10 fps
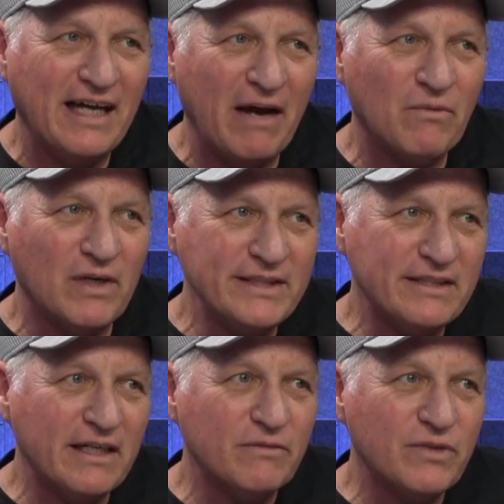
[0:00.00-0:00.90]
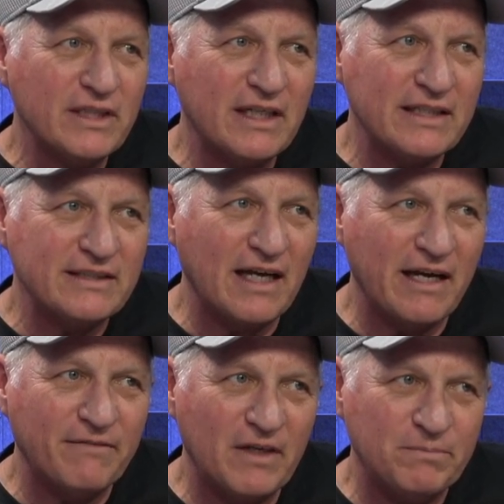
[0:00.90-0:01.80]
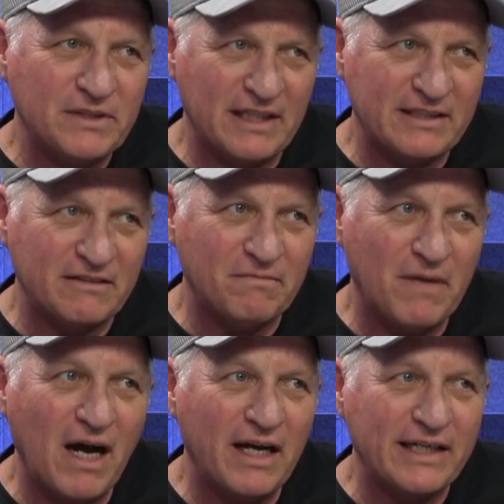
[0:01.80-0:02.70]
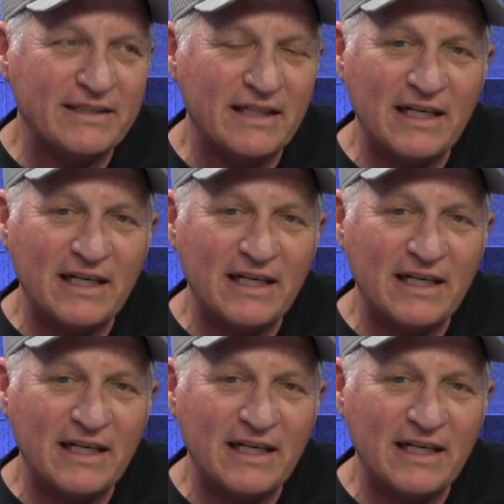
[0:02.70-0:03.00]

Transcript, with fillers: And once I realized I have an obsessive mind,